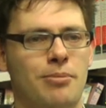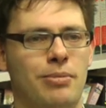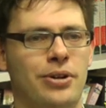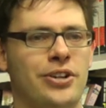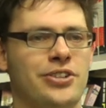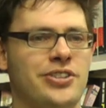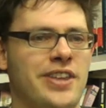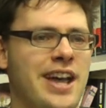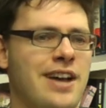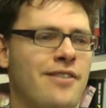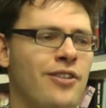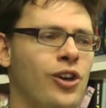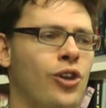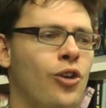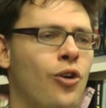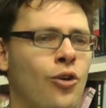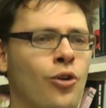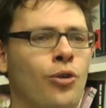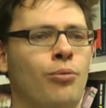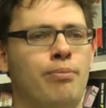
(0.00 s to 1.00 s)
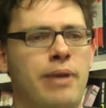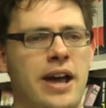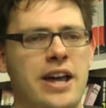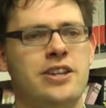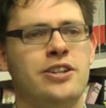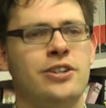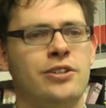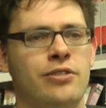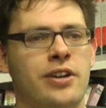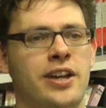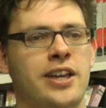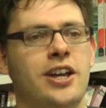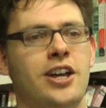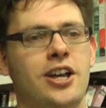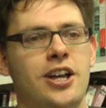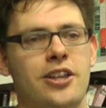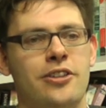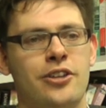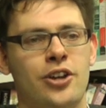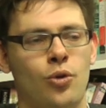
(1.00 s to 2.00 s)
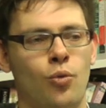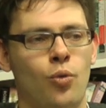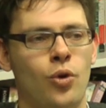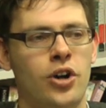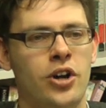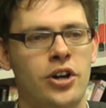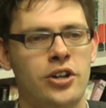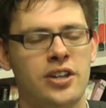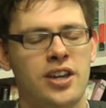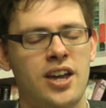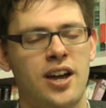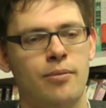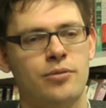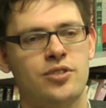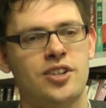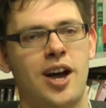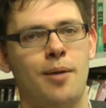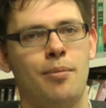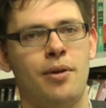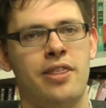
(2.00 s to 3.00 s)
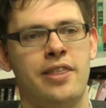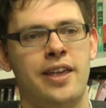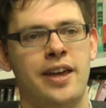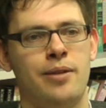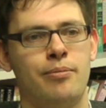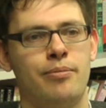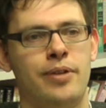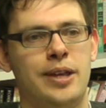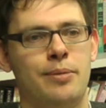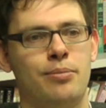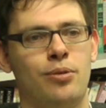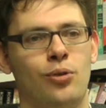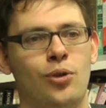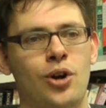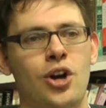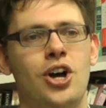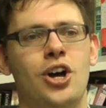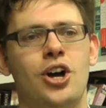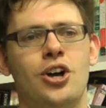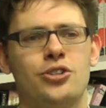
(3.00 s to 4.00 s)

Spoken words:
because they have a long pedigree that a word comes up and then people